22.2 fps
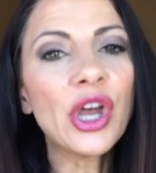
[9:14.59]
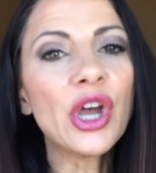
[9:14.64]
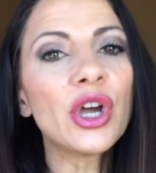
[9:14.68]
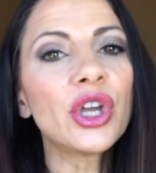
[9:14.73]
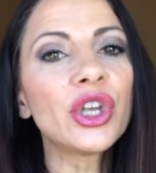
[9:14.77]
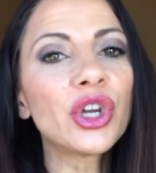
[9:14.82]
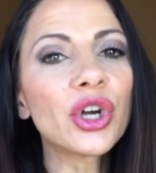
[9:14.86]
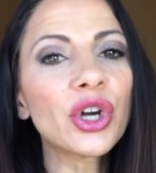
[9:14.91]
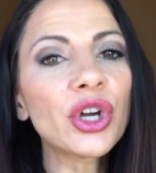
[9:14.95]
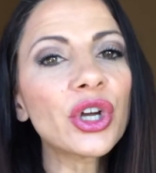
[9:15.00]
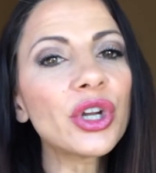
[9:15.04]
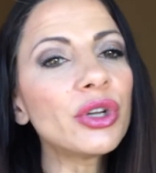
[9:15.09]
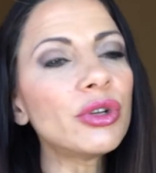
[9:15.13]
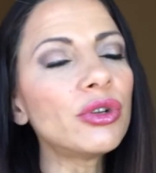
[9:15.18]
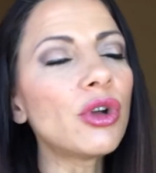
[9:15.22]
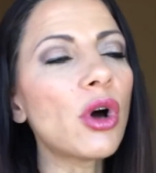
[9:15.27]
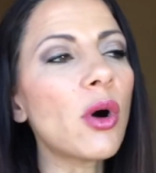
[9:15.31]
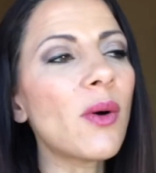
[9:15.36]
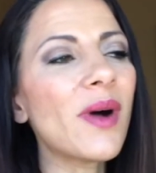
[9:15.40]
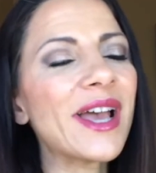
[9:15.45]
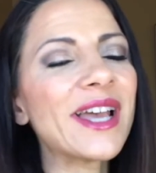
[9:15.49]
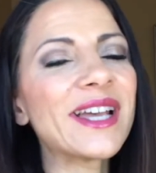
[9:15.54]
you're going to
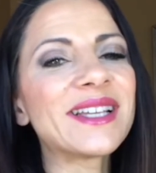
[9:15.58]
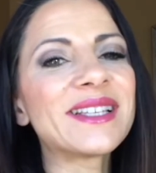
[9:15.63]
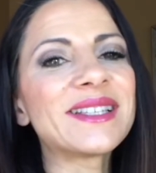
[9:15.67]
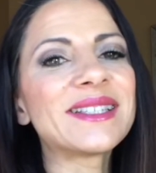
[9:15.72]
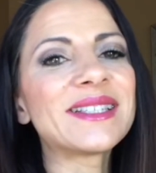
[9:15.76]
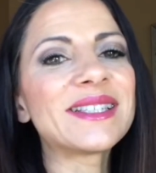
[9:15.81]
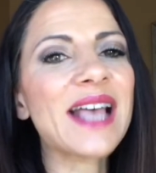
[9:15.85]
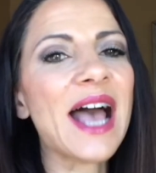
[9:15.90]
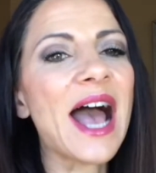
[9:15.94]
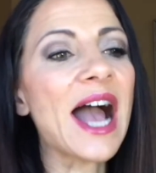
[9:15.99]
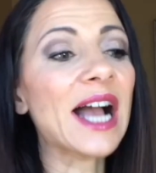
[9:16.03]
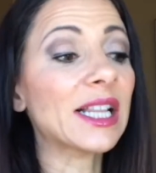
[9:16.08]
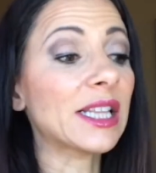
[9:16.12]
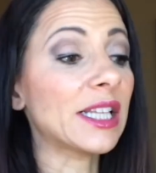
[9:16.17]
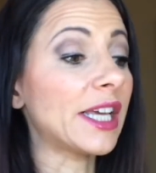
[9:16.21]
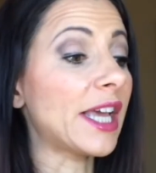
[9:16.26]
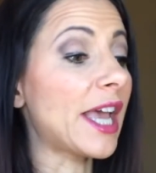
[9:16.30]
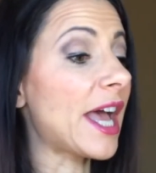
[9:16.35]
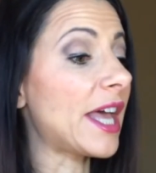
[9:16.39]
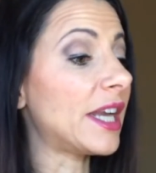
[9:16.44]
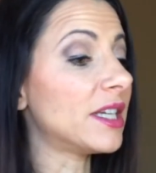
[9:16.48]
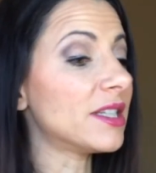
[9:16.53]
know
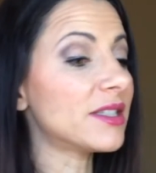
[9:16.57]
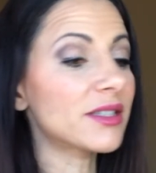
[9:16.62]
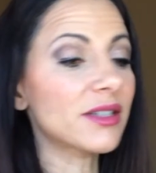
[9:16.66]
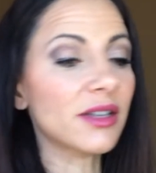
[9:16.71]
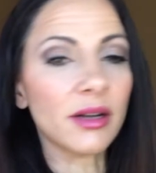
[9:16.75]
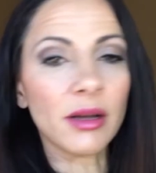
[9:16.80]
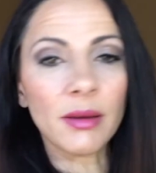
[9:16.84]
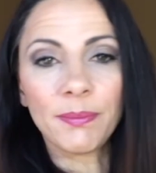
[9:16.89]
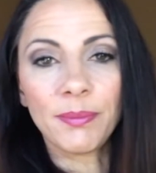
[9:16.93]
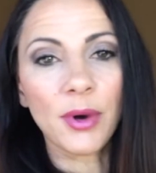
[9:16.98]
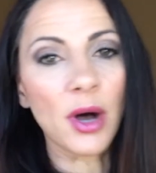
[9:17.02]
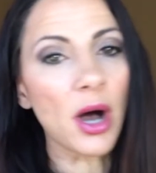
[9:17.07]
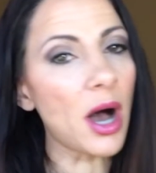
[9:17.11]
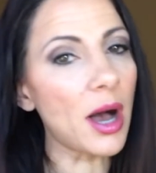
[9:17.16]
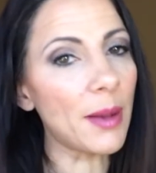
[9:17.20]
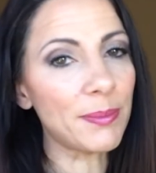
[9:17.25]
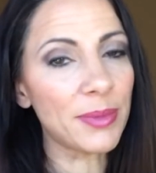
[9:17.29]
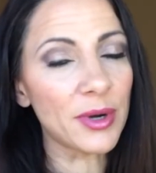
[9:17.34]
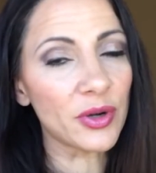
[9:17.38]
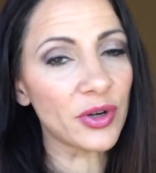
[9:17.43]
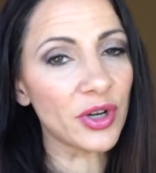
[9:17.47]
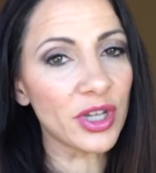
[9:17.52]
exactly and it's going to
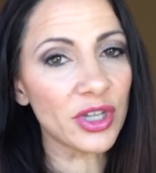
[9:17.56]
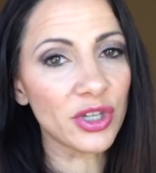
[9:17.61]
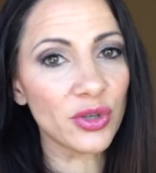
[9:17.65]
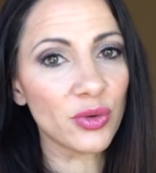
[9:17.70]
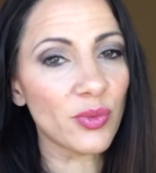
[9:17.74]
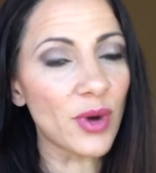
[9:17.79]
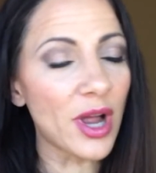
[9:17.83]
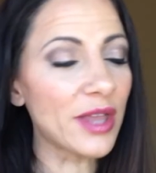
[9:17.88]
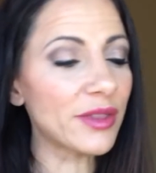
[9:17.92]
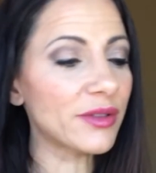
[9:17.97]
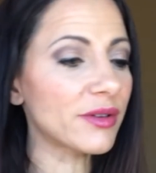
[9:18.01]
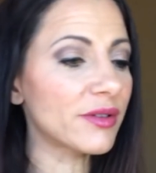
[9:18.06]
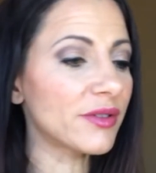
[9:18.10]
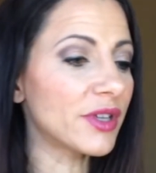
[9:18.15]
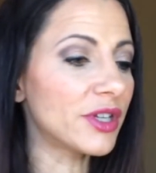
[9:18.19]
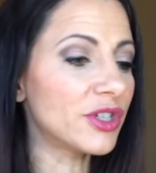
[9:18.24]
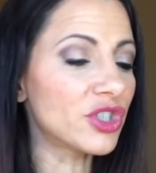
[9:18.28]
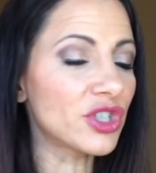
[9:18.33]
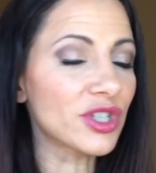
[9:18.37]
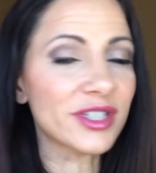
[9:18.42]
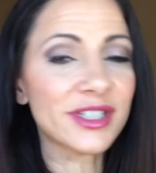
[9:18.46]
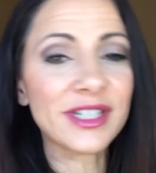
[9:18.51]
pop out at you rather
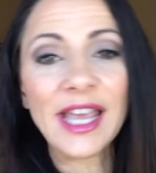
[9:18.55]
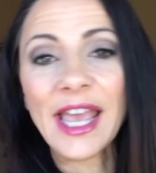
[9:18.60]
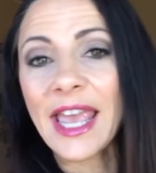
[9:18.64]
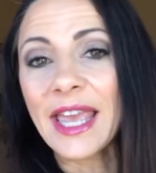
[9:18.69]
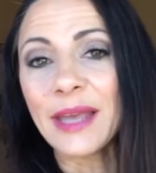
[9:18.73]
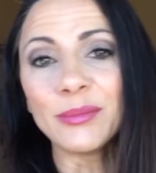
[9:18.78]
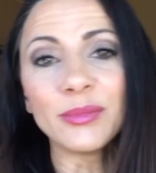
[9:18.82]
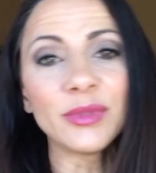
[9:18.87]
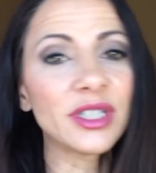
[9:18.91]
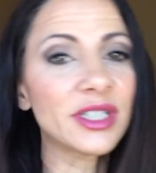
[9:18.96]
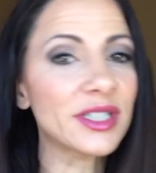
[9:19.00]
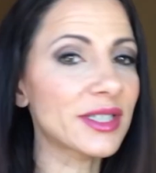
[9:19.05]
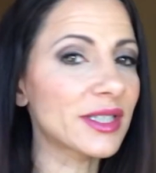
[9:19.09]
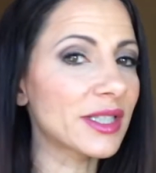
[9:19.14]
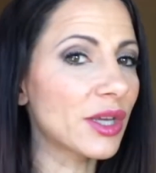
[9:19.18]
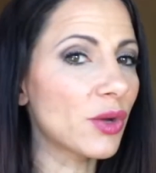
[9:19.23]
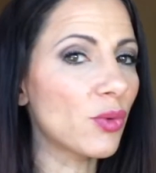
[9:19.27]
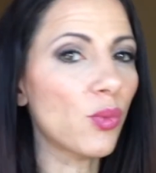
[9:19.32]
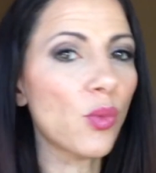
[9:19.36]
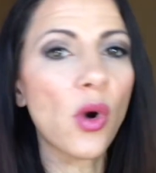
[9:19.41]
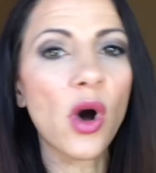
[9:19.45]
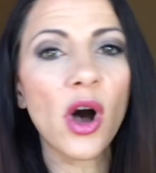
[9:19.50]
than just
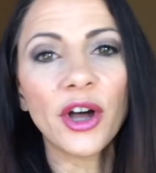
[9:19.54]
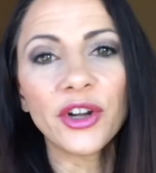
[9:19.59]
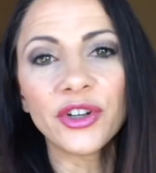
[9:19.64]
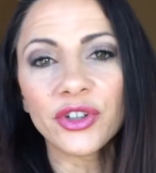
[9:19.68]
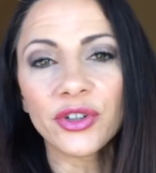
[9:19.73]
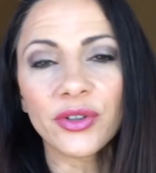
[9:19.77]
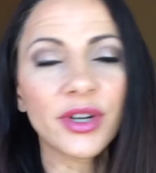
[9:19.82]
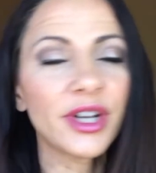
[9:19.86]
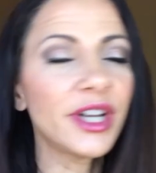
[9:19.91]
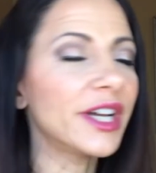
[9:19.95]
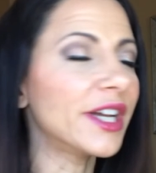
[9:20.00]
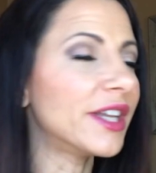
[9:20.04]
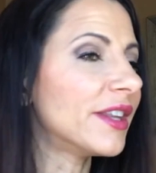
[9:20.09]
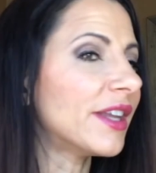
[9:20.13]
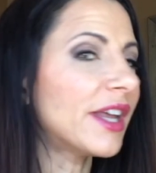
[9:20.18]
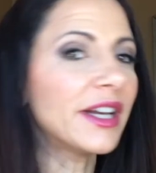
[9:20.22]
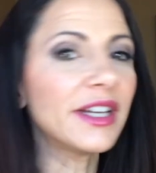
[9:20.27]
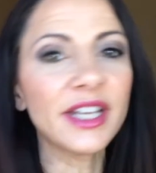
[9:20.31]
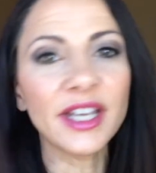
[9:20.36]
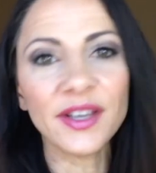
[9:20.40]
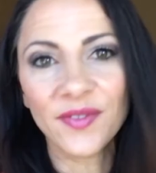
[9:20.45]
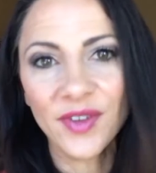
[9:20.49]
aimlessly wandering and
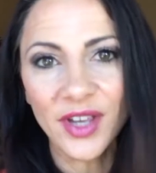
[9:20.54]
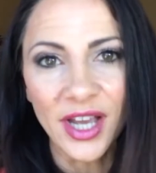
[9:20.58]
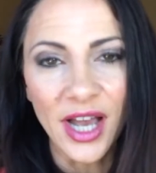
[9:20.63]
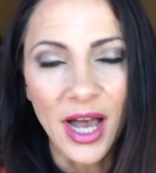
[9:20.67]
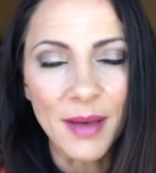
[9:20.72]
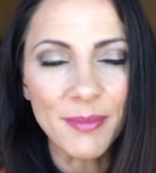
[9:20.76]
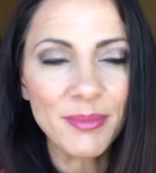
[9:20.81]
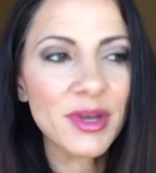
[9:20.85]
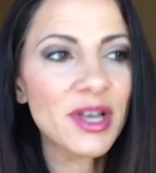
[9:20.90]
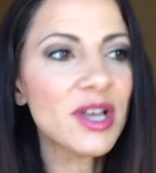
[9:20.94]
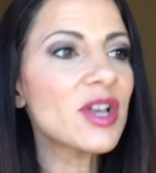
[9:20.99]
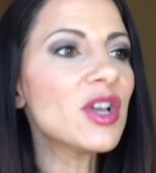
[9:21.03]
then giving up.